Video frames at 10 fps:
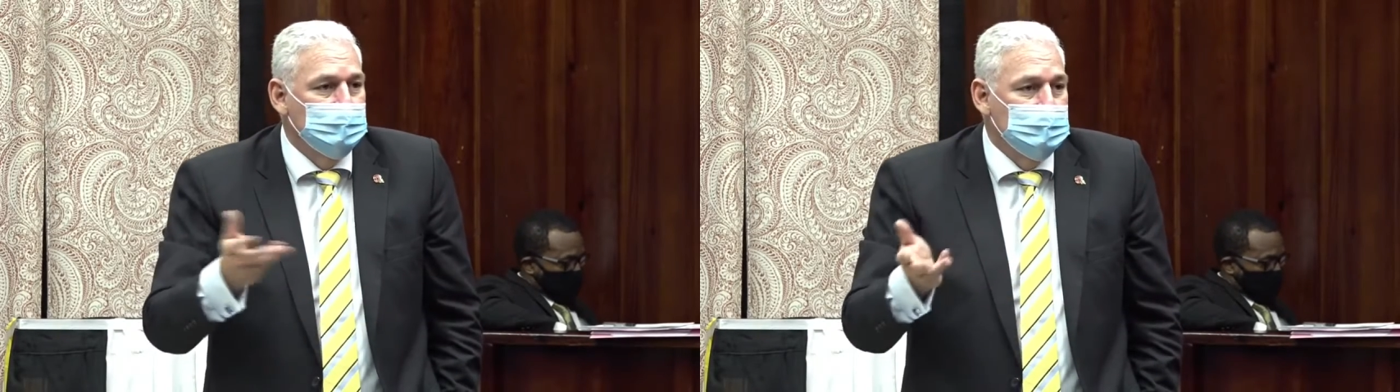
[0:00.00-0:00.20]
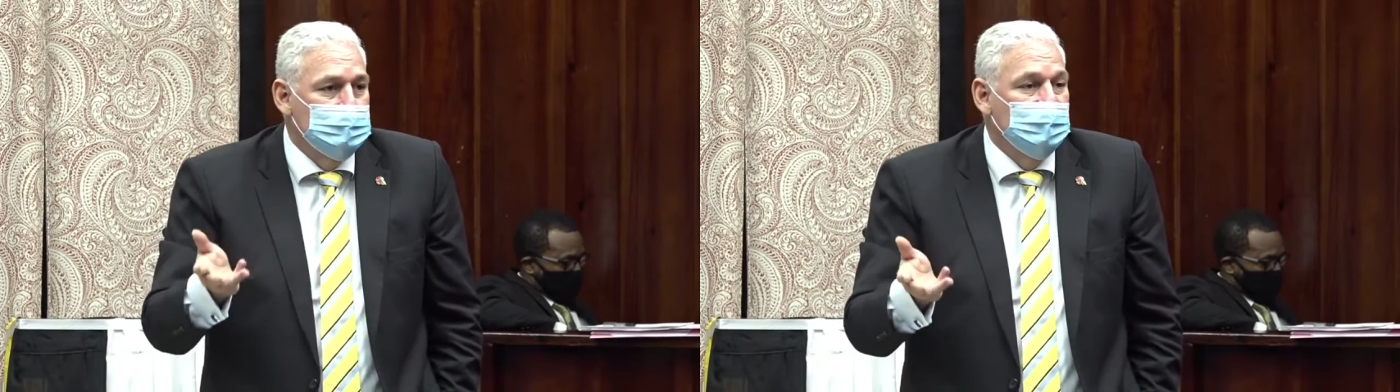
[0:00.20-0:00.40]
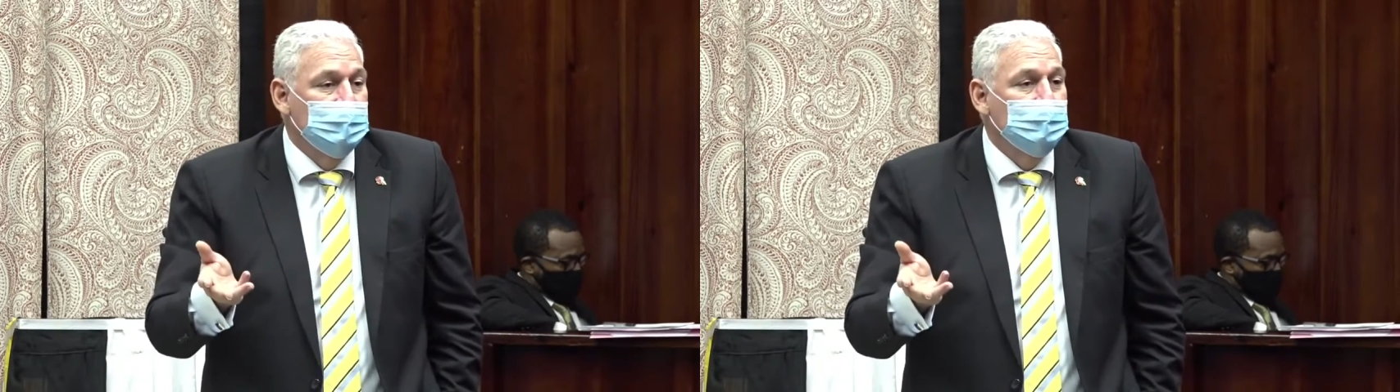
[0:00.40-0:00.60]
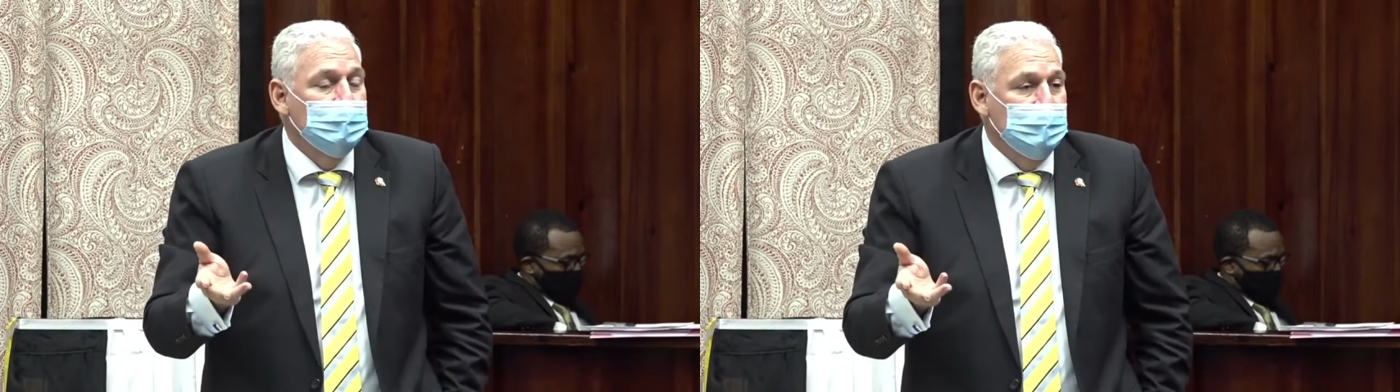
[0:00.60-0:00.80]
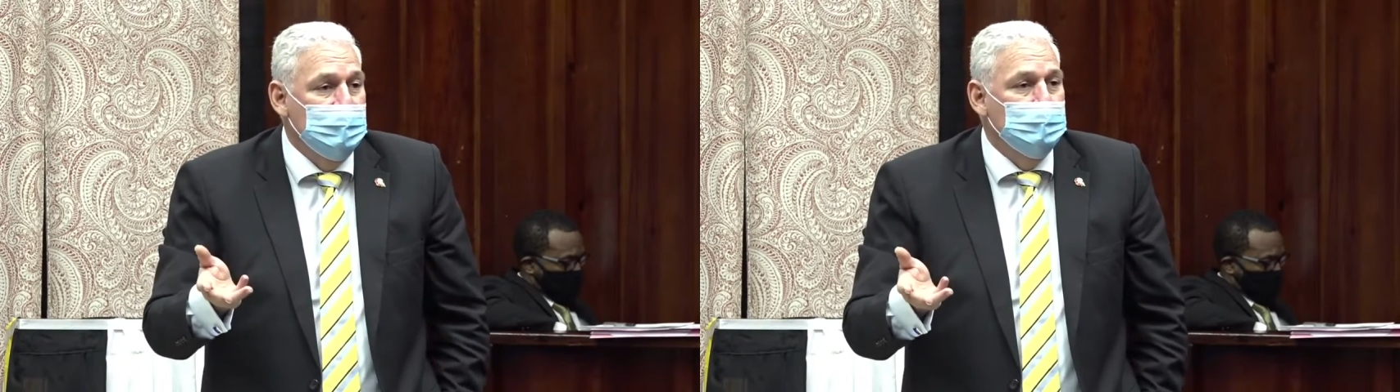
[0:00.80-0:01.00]
which is generally
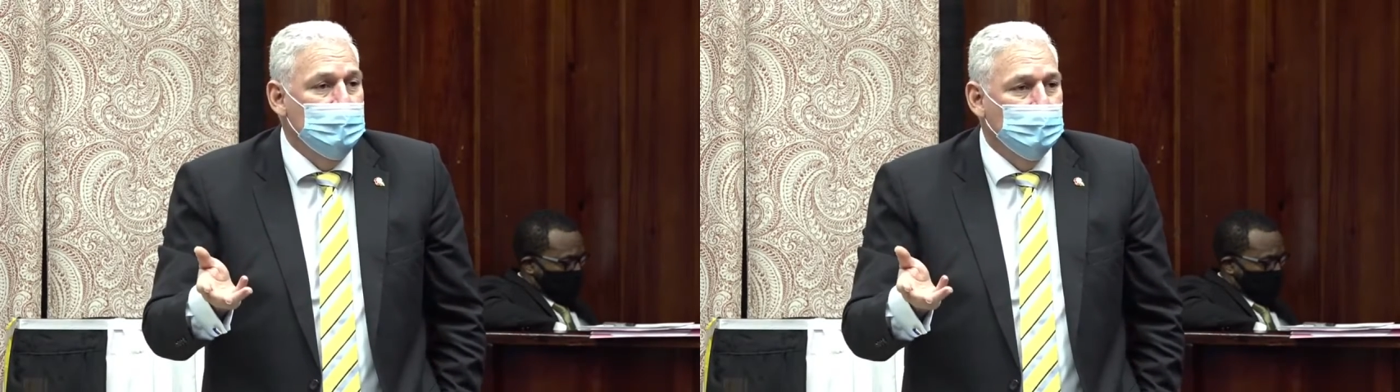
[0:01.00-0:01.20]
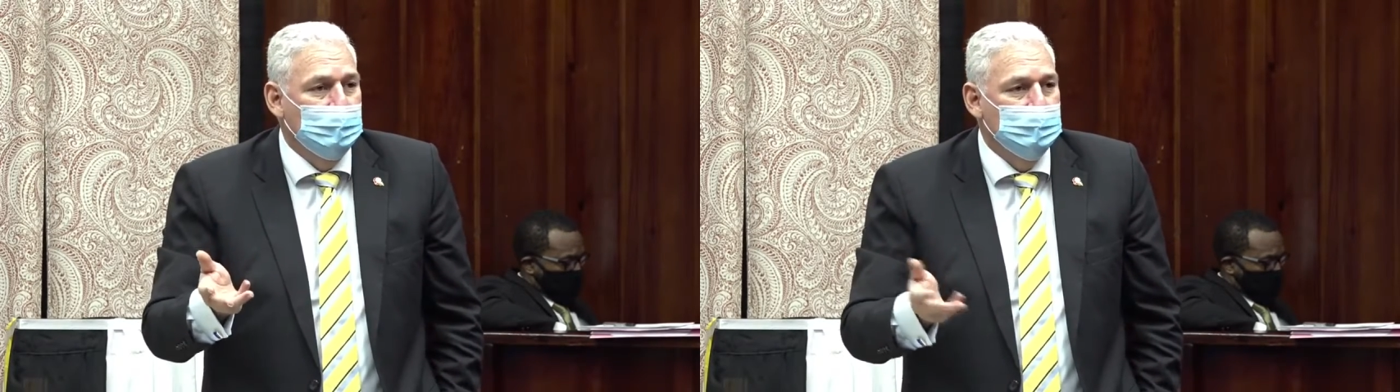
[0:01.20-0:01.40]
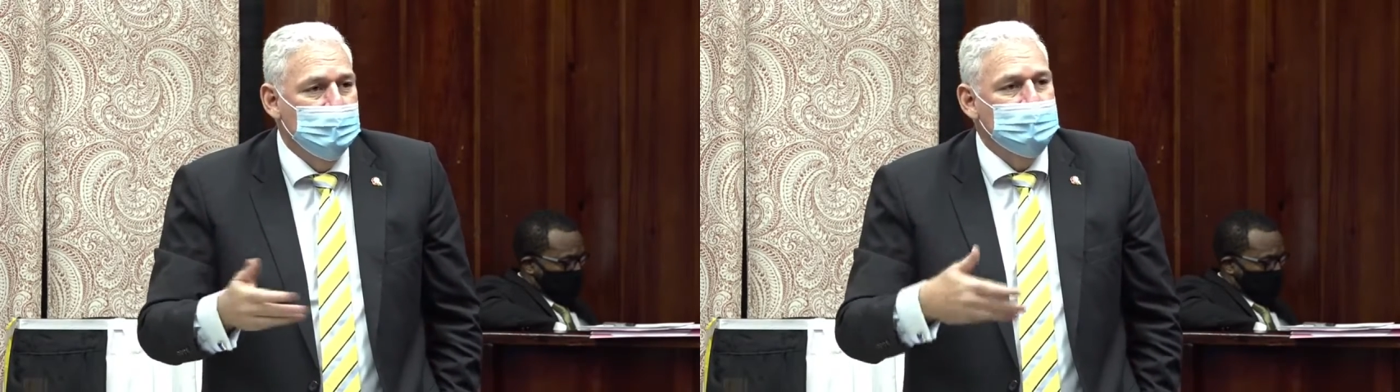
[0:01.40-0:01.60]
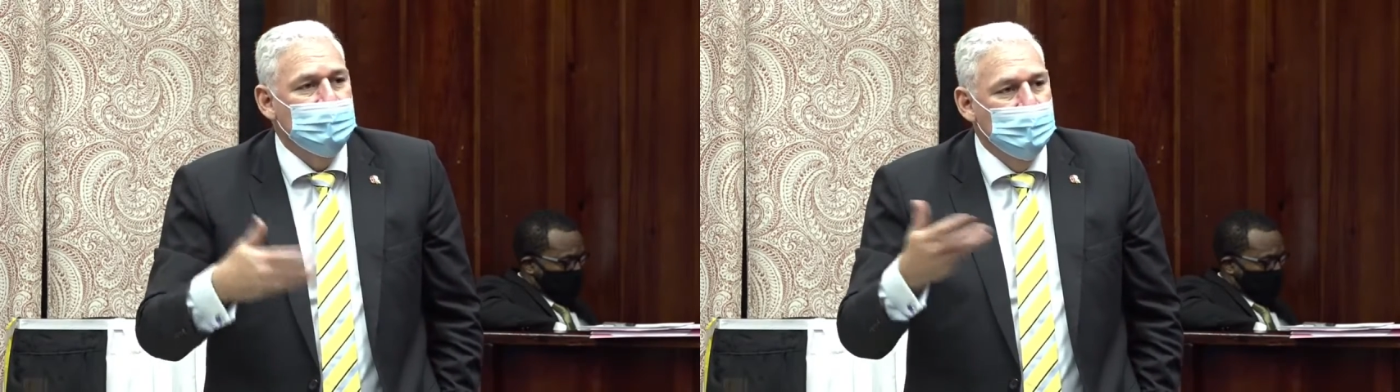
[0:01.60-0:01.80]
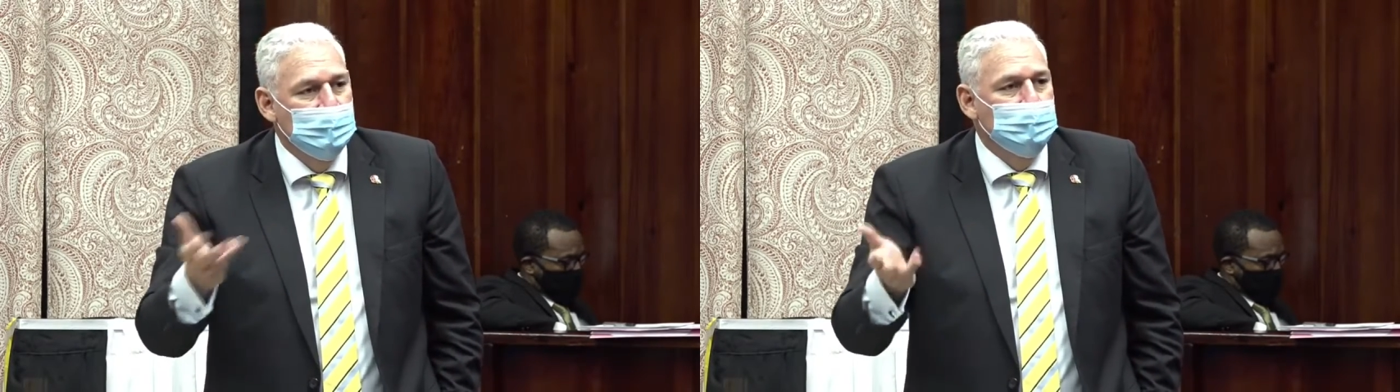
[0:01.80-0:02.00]
the EP properties,
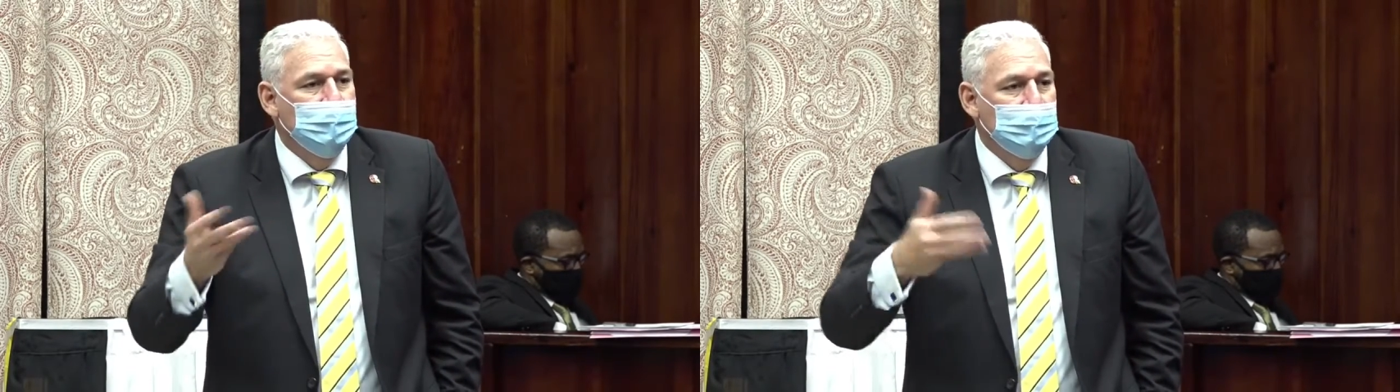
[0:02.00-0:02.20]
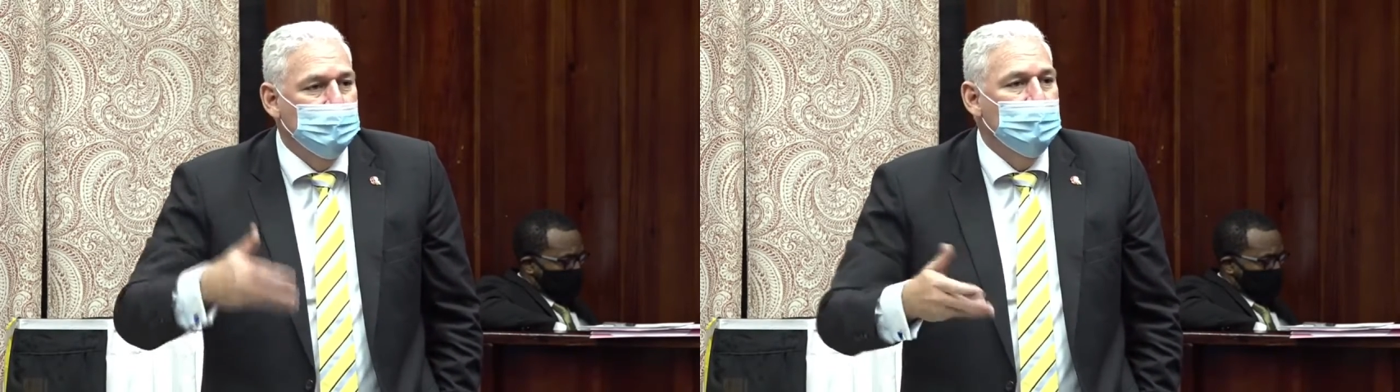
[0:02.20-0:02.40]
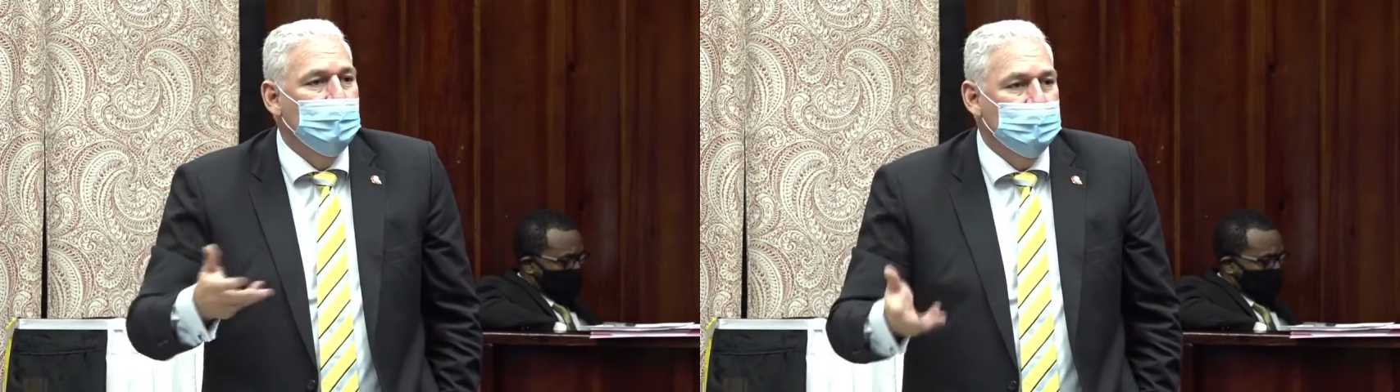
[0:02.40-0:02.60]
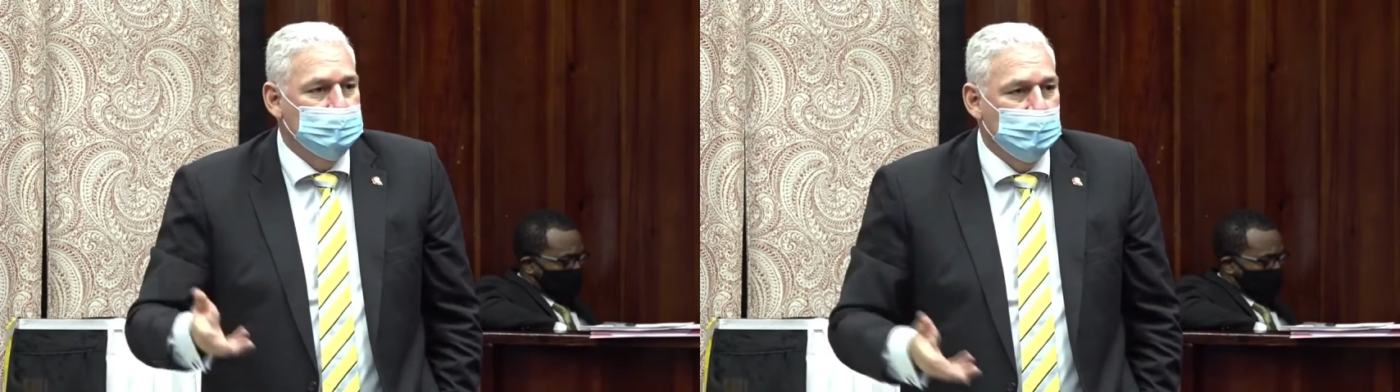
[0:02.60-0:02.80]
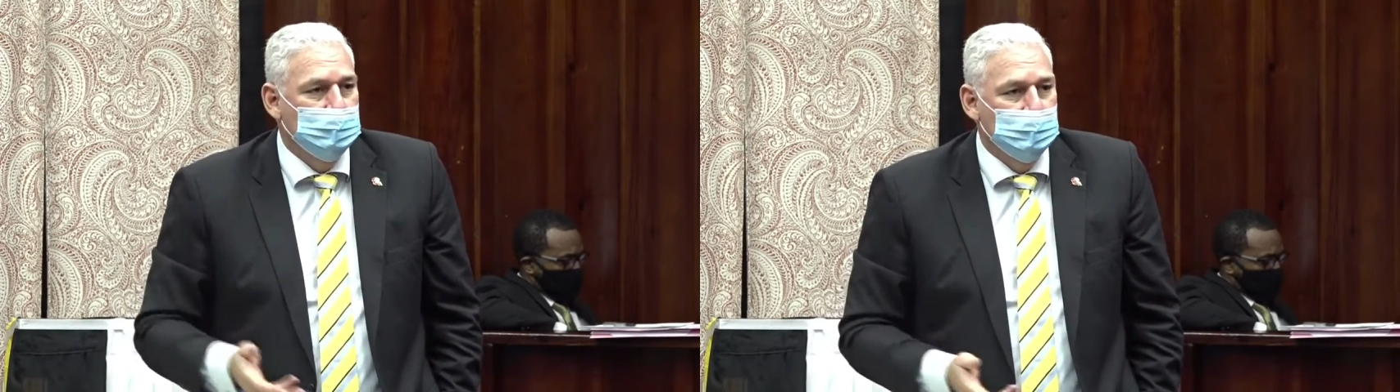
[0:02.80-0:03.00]
they're paying
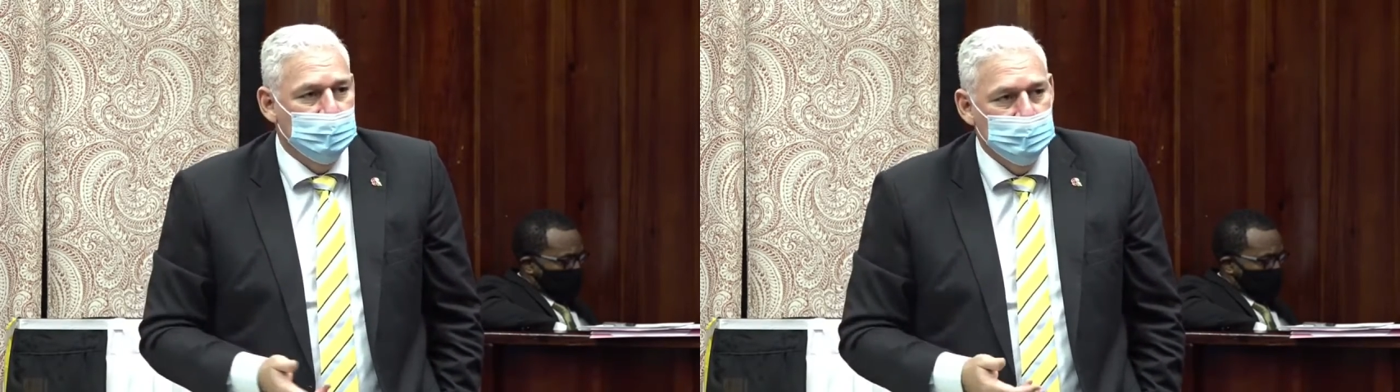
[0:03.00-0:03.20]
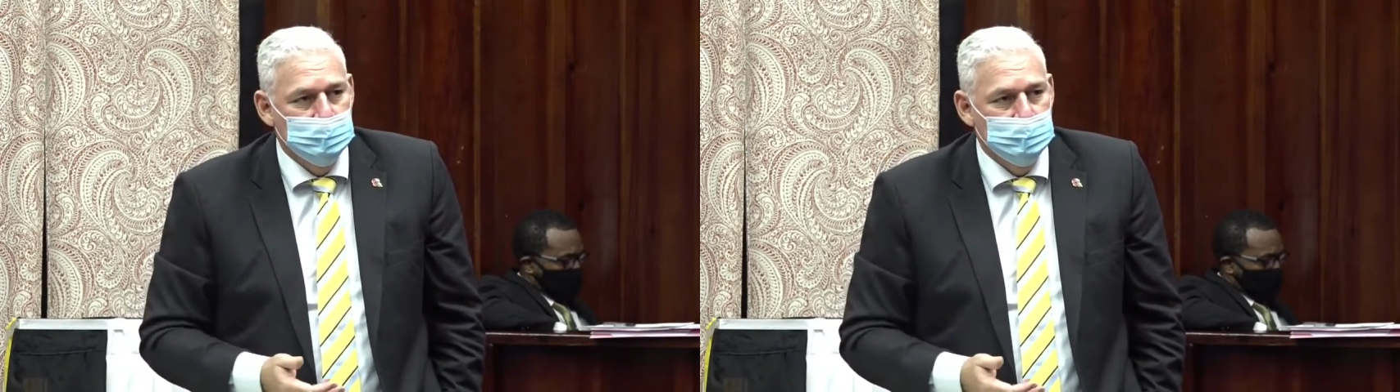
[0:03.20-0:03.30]
$3 per person.